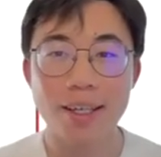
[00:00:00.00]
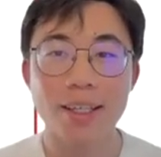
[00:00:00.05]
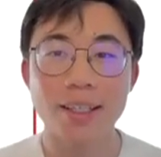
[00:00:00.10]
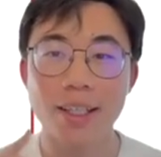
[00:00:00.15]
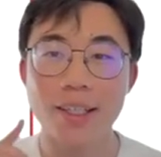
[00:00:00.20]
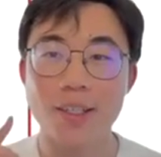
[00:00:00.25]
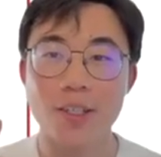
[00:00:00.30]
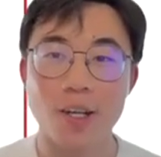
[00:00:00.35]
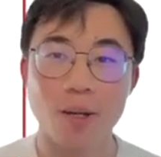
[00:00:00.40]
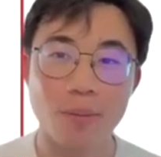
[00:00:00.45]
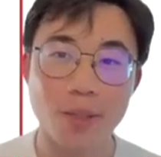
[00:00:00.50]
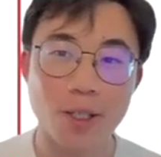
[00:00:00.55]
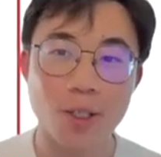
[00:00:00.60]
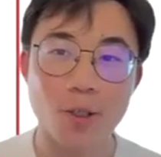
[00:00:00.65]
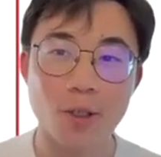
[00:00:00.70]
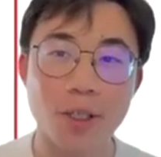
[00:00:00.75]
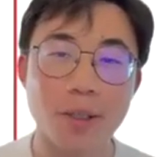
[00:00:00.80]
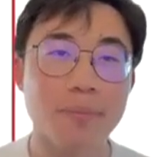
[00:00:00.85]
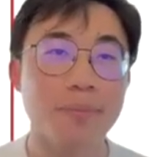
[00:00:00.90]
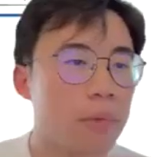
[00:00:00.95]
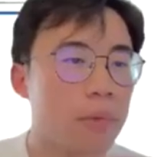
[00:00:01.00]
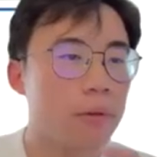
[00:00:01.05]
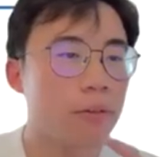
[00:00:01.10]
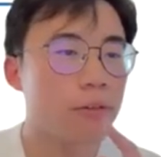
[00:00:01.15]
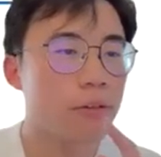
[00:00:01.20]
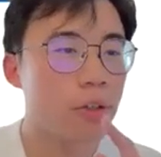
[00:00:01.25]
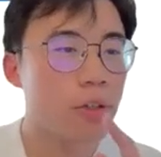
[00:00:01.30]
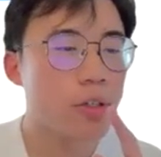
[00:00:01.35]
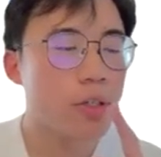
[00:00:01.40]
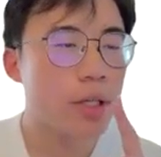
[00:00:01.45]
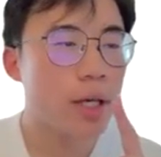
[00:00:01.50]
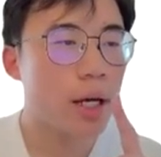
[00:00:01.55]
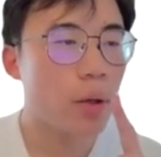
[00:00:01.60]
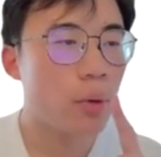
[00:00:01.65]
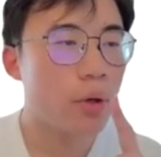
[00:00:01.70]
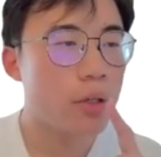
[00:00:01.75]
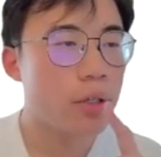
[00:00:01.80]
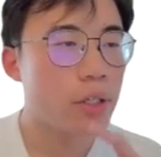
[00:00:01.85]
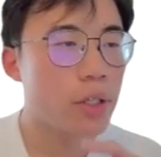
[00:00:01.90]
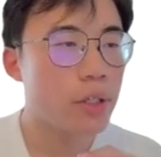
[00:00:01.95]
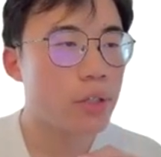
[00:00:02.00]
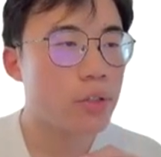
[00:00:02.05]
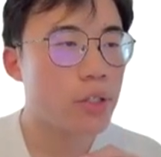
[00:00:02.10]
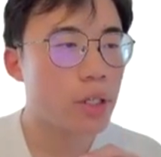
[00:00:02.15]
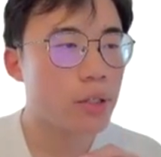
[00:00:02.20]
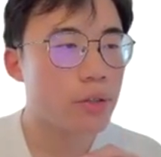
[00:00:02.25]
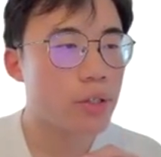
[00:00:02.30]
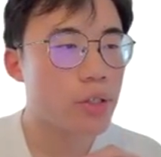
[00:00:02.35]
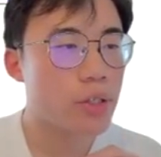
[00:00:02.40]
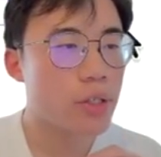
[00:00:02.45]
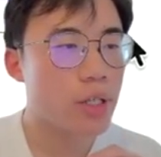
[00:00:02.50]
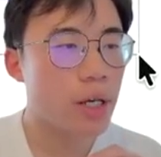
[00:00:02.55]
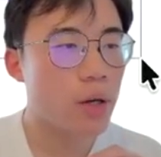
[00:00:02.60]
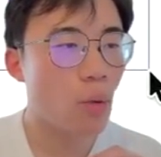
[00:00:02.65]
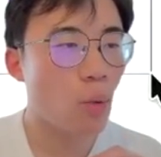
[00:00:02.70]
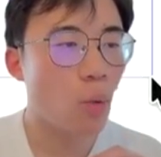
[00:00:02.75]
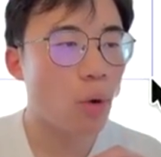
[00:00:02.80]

Let's jump into it. But firstly, I want you to understand,